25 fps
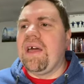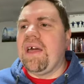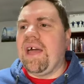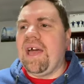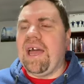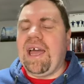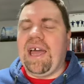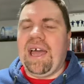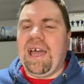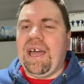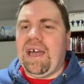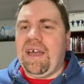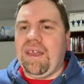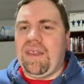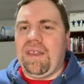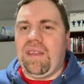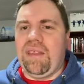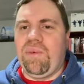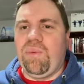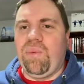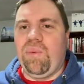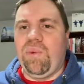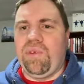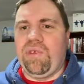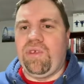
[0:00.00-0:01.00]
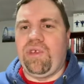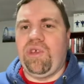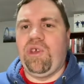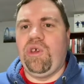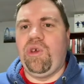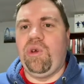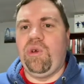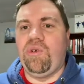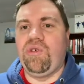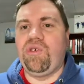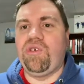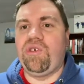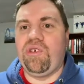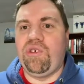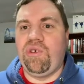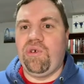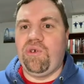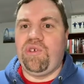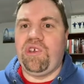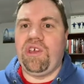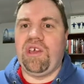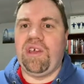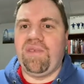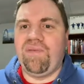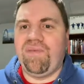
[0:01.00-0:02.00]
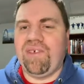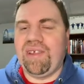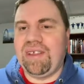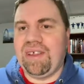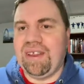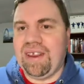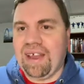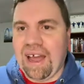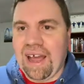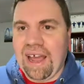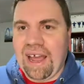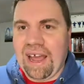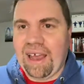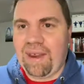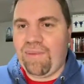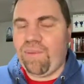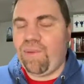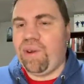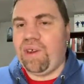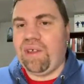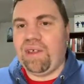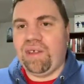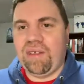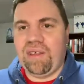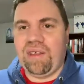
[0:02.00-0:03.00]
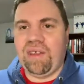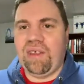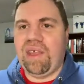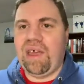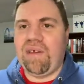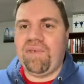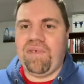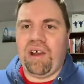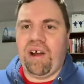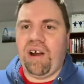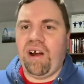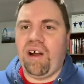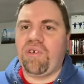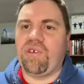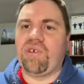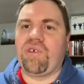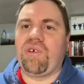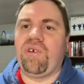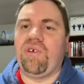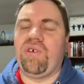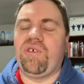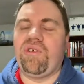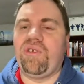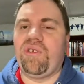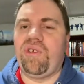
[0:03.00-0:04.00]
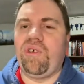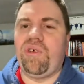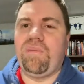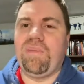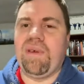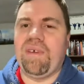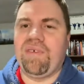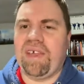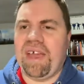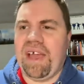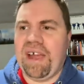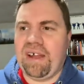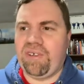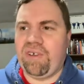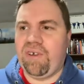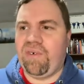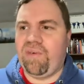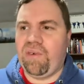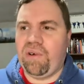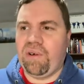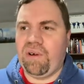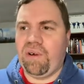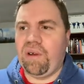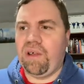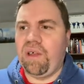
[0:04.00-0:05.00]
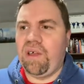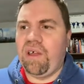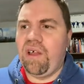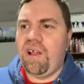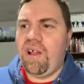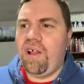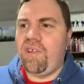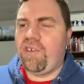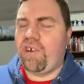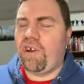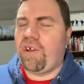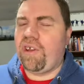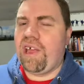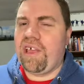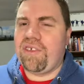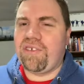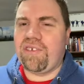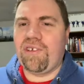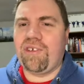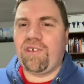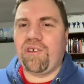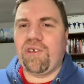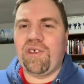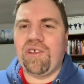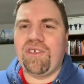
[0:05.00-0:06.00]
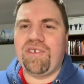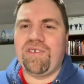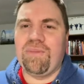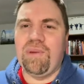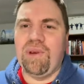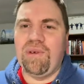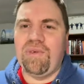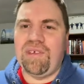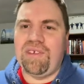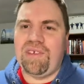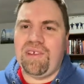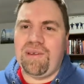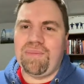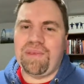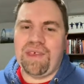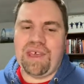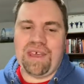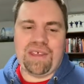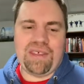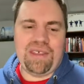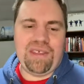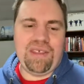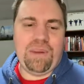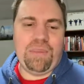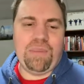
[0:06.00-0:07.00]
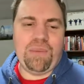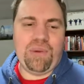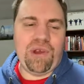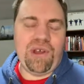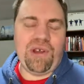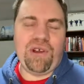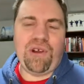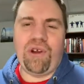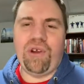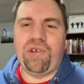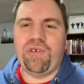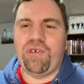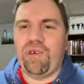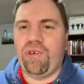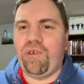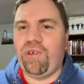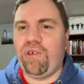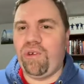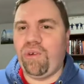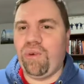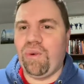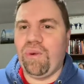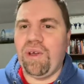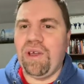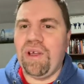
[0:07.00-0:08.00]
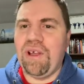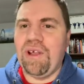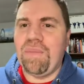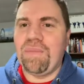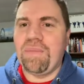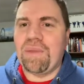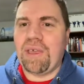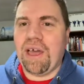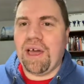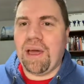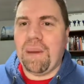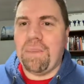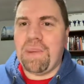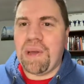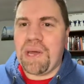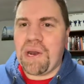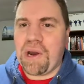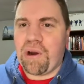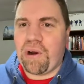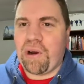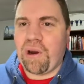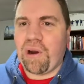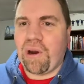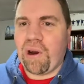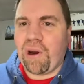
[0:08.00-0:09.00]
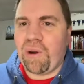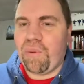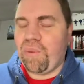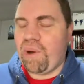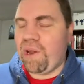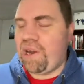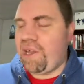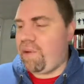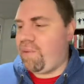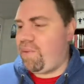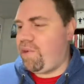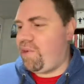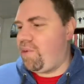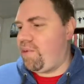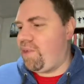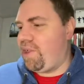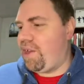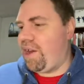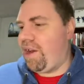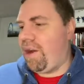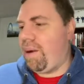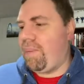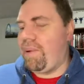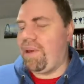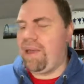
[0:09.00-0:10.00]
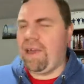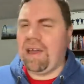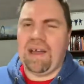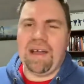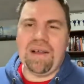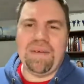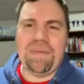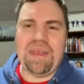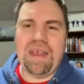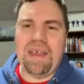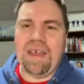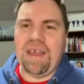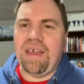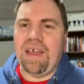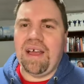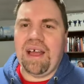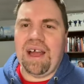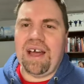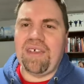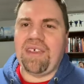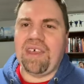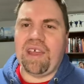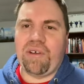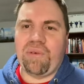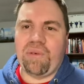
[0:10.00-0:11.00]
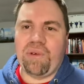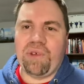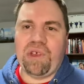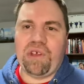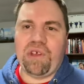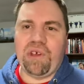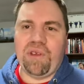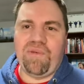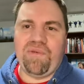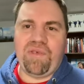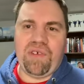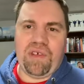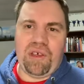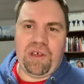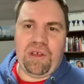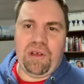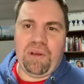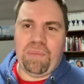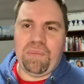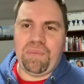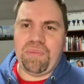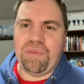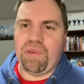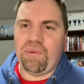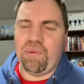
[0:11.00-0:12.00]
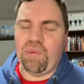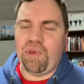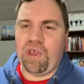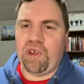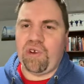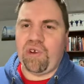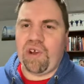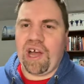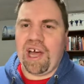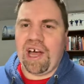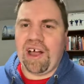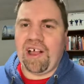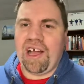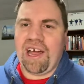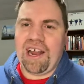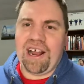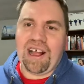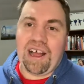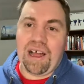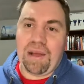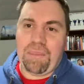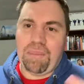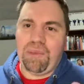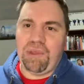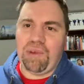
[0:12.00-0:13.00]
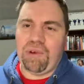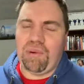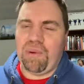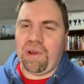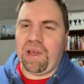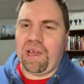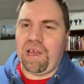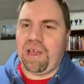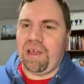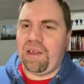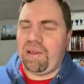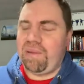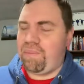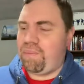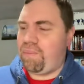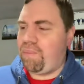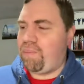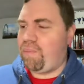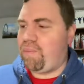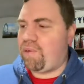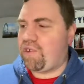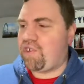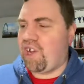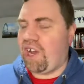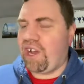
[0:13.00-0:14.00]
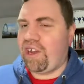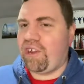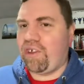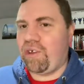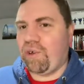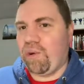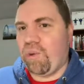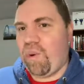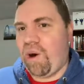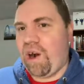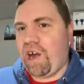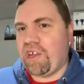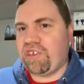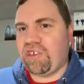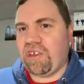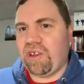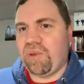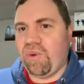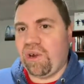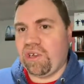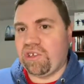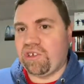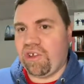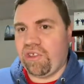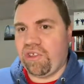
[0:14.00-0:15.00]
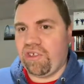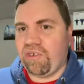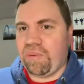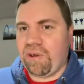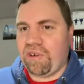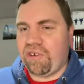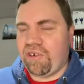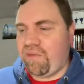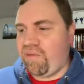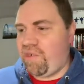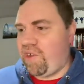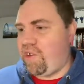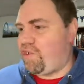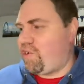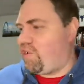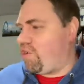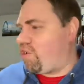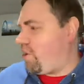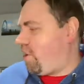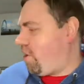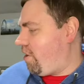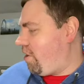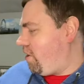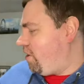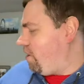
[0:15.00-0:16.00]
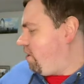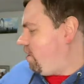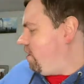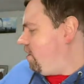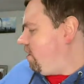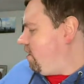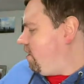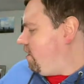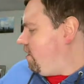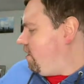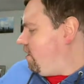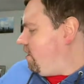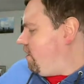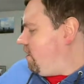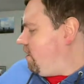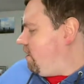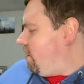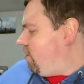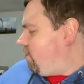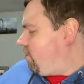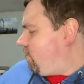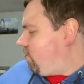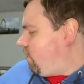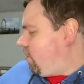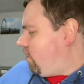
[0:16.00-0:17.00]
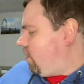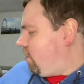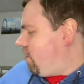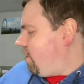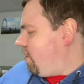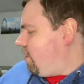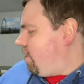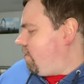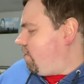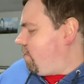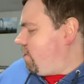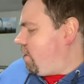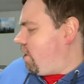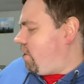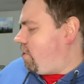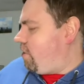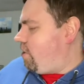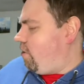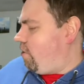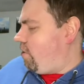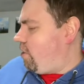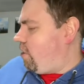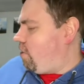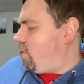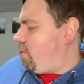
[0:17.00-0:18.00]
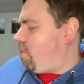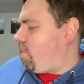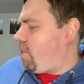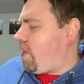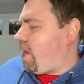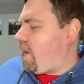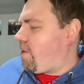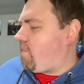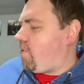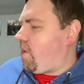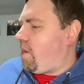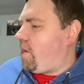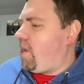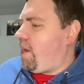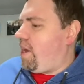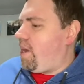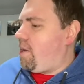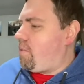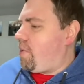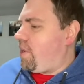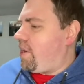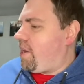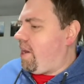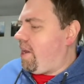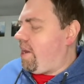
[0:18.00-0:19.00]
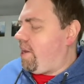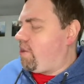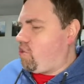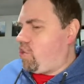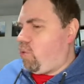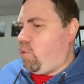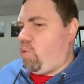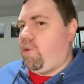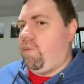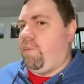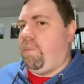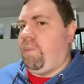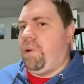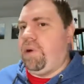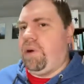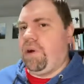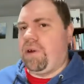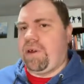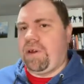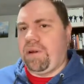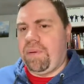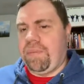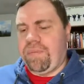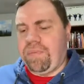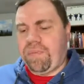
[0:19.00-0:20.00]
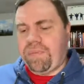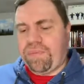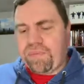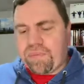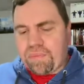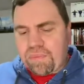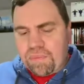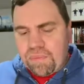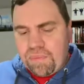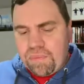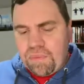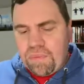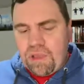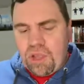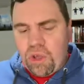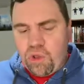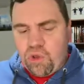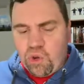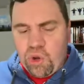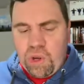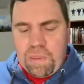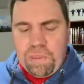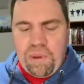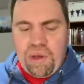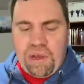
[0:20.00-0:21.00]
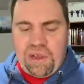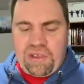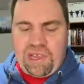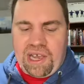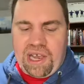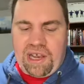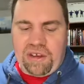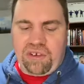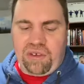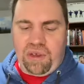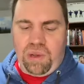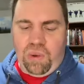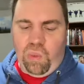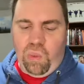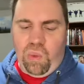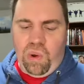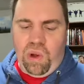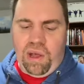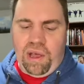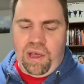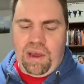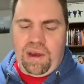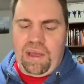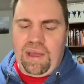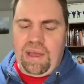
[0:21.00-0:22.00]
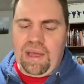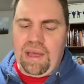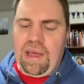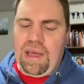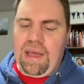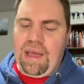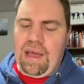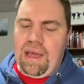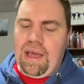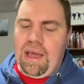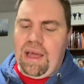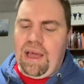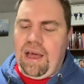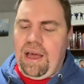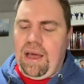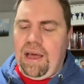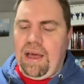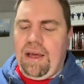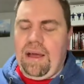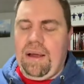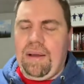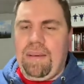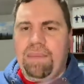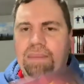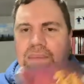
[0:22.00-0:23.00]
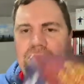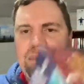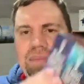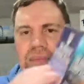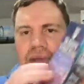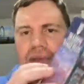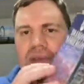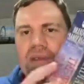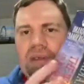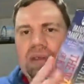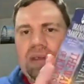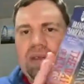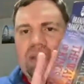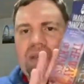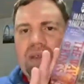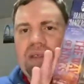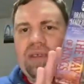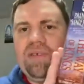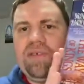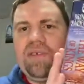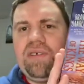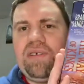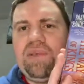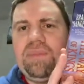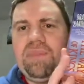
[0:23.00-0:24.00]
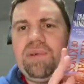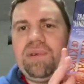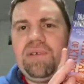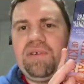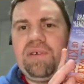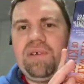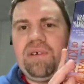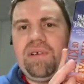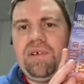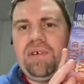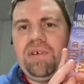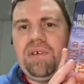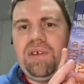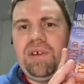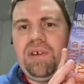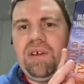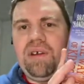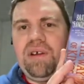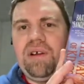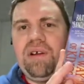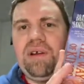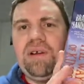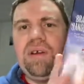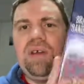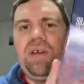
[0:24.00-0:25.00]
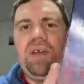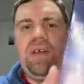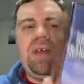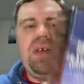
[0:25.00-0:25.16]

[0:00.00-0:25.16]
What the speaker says: And was a huge hit in 59, winning 11 Oscars, including Best Actor for Charlton Heston. So this movie seems like the precursor to Ben-Hur and what he would do there. But yeah, I think really good film. Really glad I got on Blu-ray, and I'm excited to go watch it and watch all the special features on it as well. The only other Black Friday item I got actually was a book. 3 books actually in one. This is the book series here.